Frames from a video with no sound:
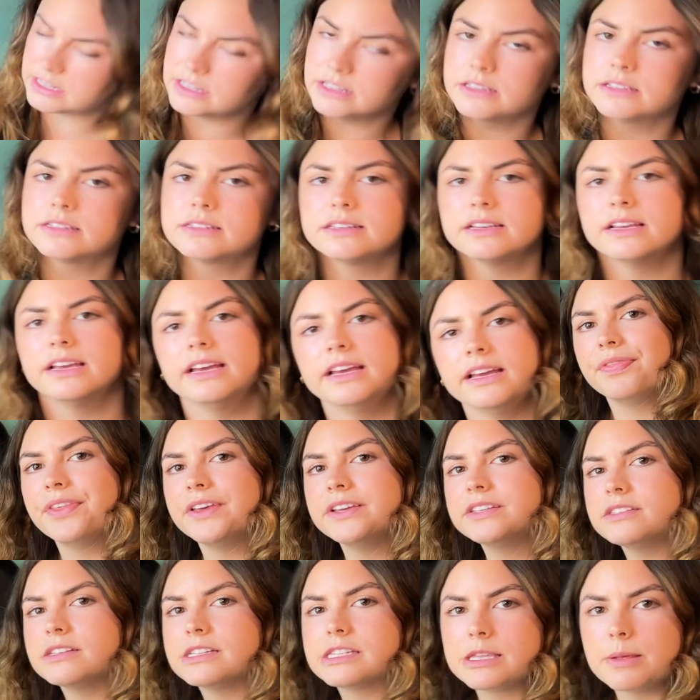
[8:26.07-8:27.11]
See,
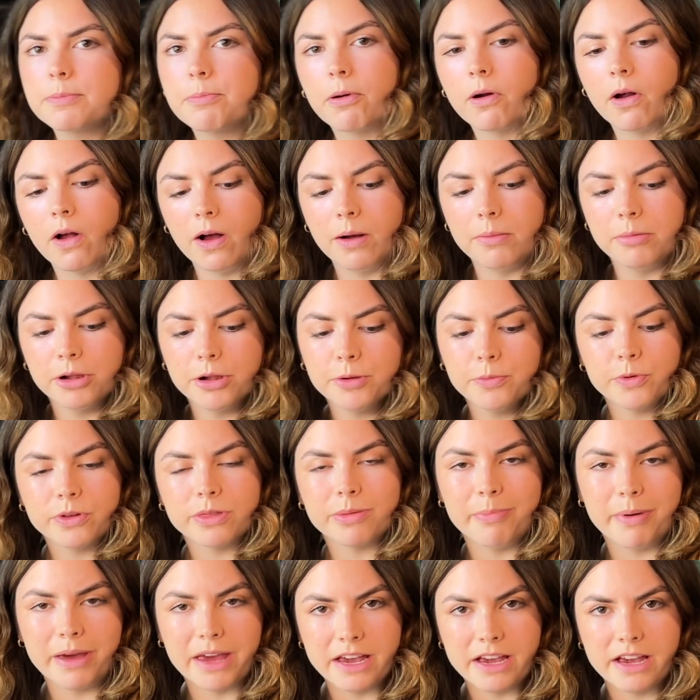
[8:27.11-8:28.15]
this is the problem
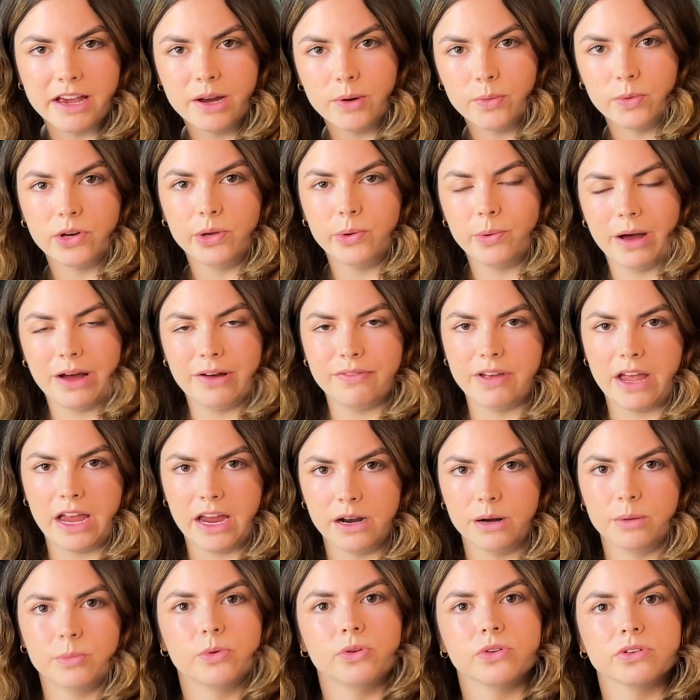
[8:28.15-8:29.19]
with baking when you have
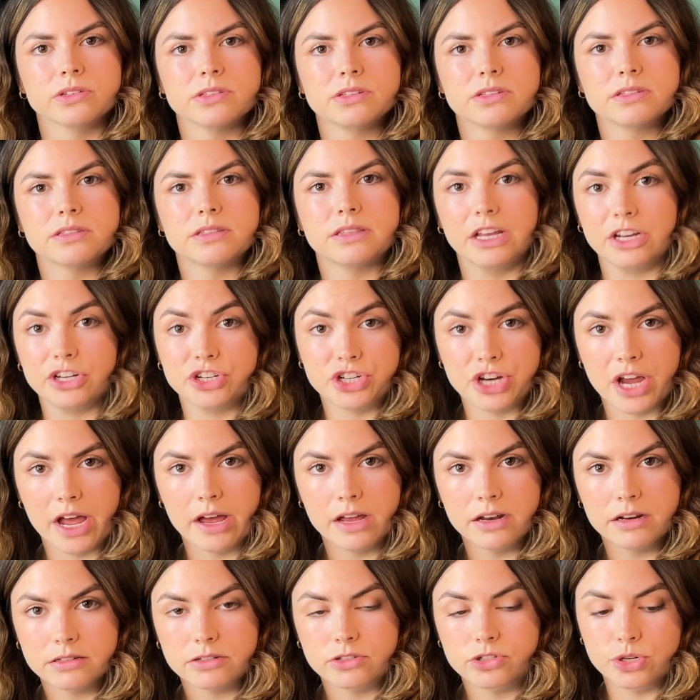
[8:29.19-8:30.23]
animals that
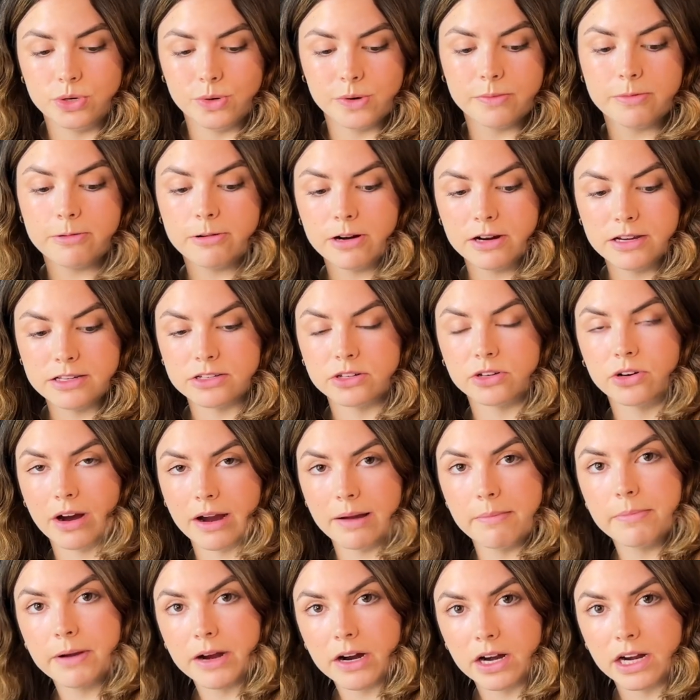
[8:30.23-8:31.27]
shed. Juniper is a
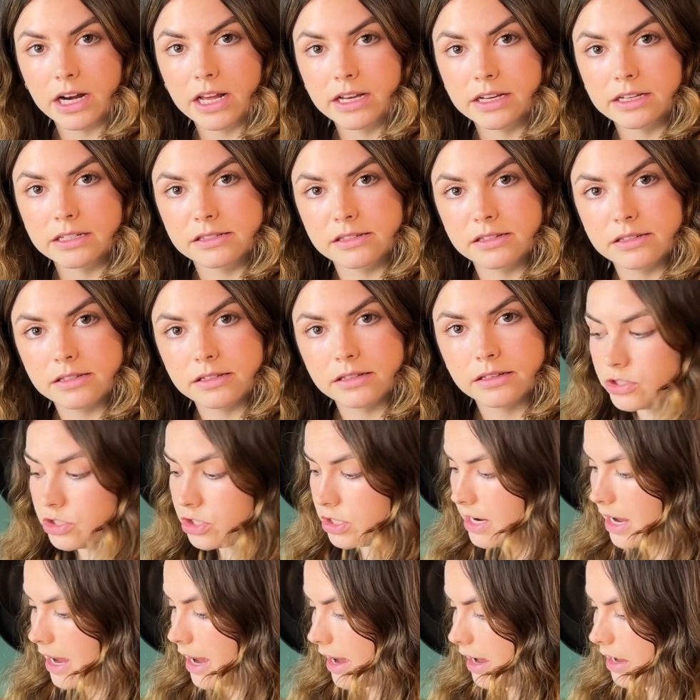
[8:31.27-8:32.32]
Great Pyrenees.
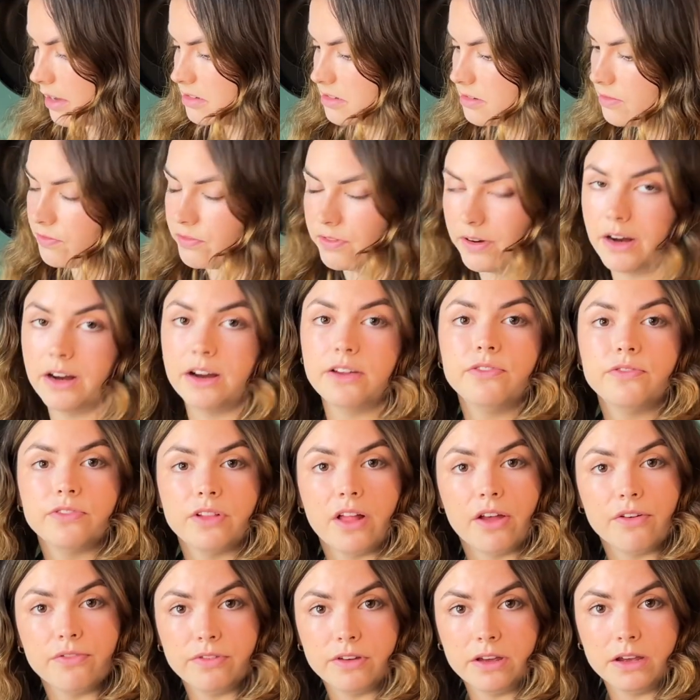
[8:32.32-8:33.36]
She has very
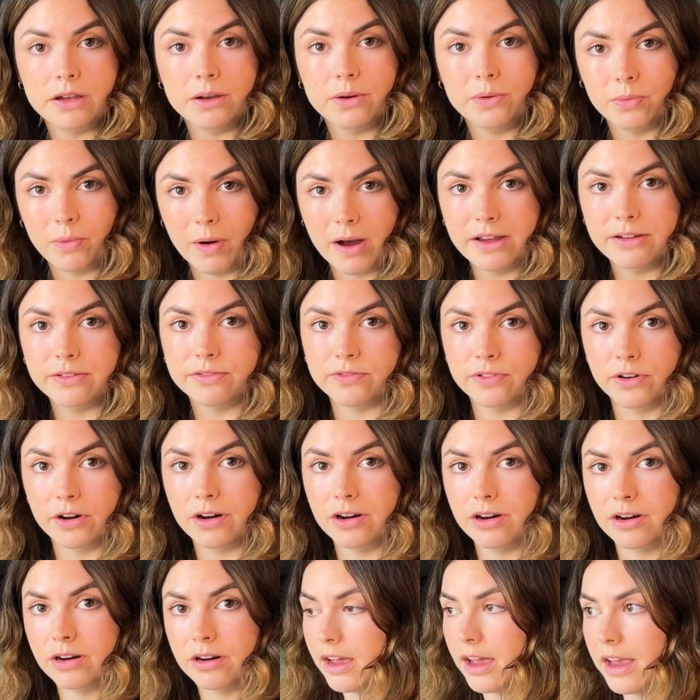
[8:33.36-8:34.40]
fluffy white
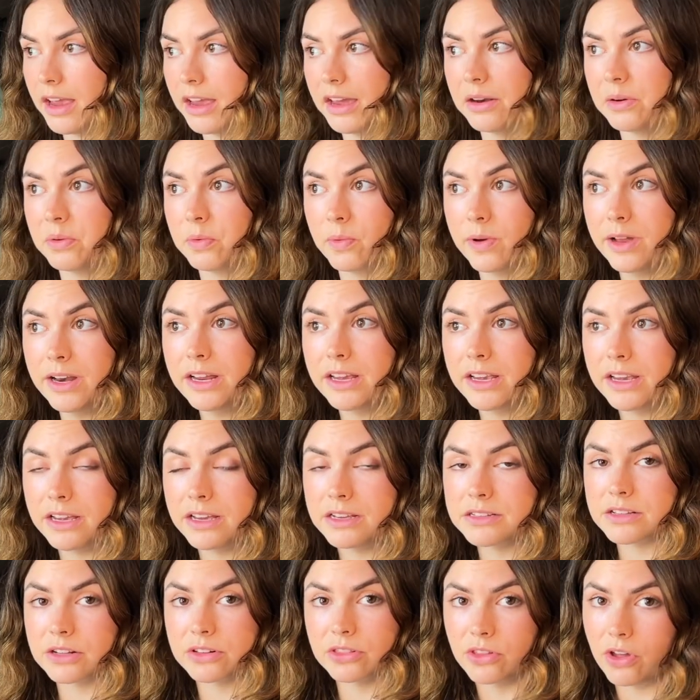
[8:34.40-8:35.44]
fur, and Winnie
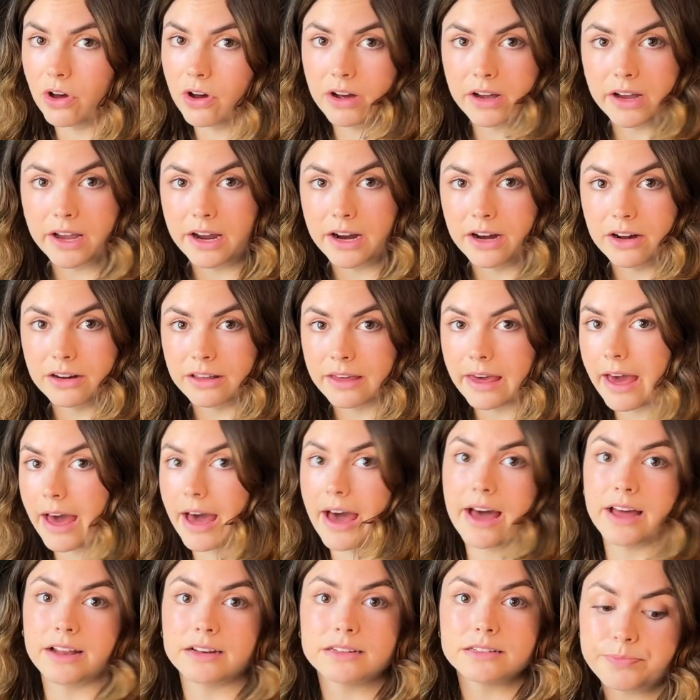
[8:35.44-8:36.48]
is a long-haired
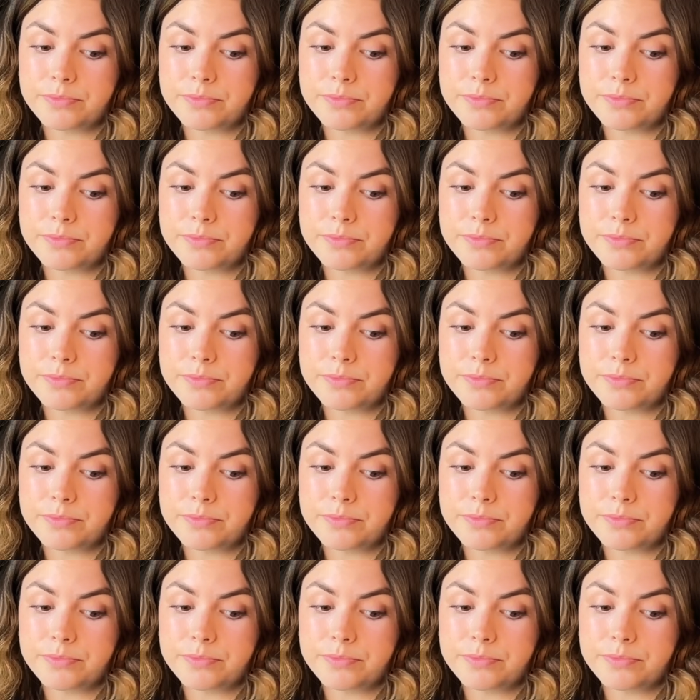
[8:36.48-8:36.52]
cat,